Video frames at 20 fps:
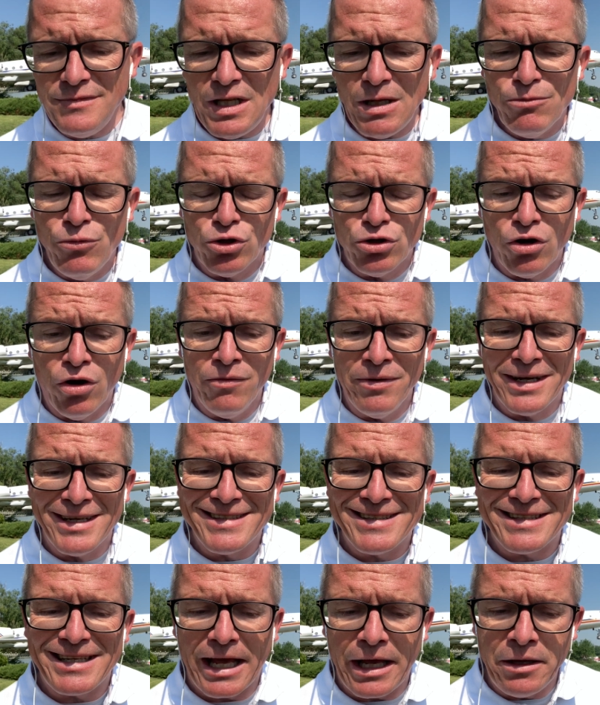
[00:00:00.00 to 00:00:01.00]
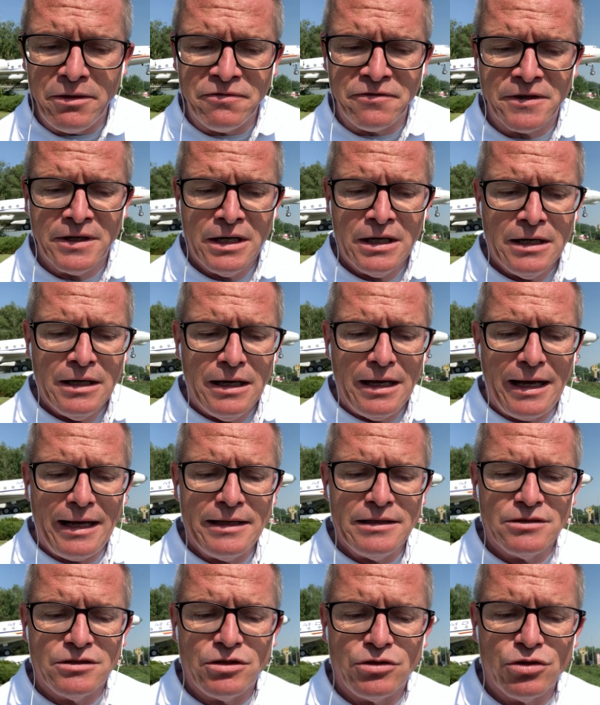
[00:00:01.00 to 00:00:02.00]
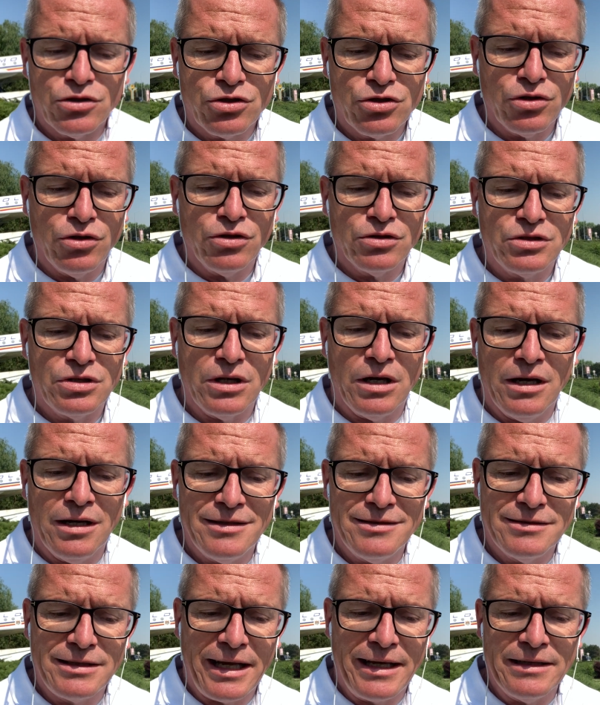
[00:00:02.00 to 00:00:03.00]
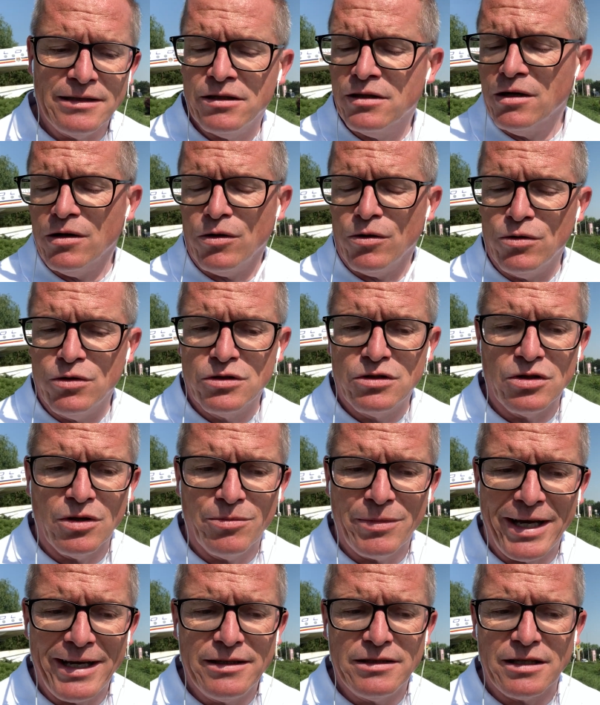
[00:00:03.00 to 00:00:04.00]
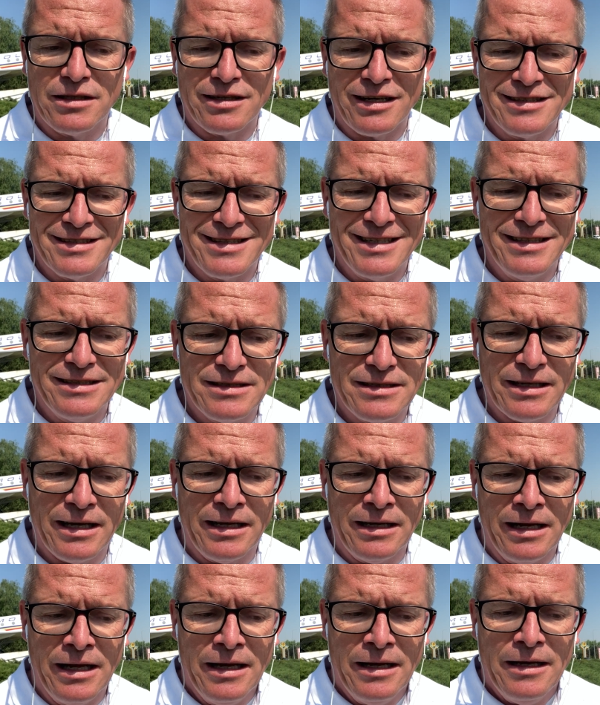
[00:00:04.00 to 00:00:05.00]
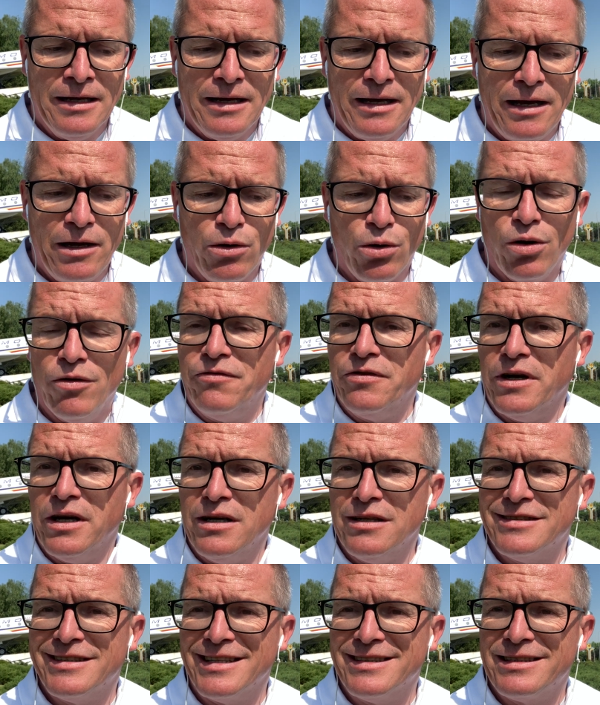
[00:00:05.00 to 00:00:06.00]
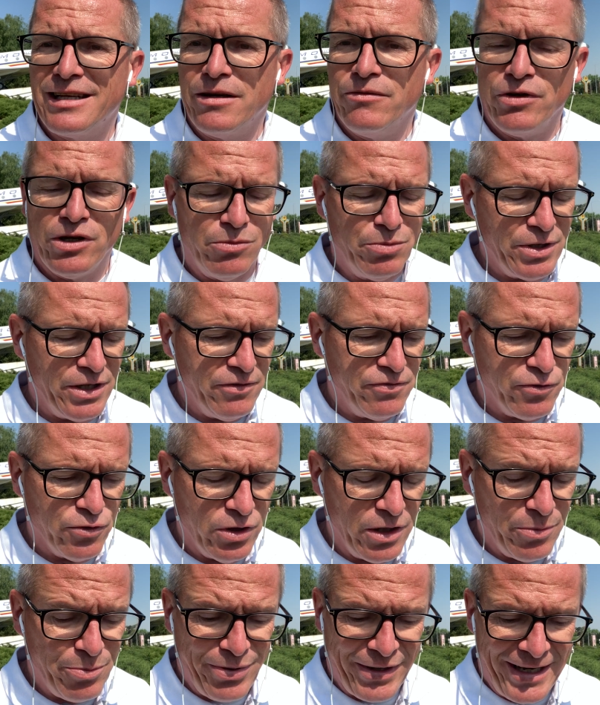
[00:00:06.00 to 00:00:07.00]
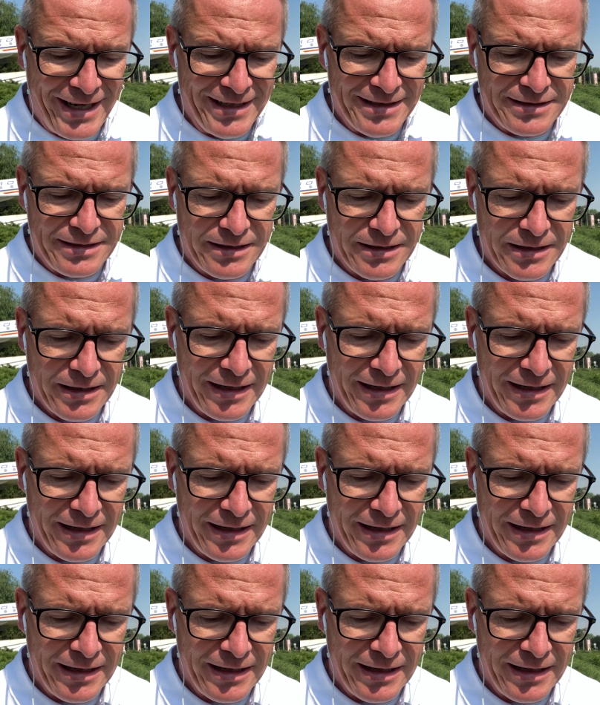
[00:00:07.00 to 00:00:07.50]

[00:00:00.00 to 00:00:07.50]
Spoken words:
Moldova is safe, and you should then also make the Transnistrian offer that they will be fully part,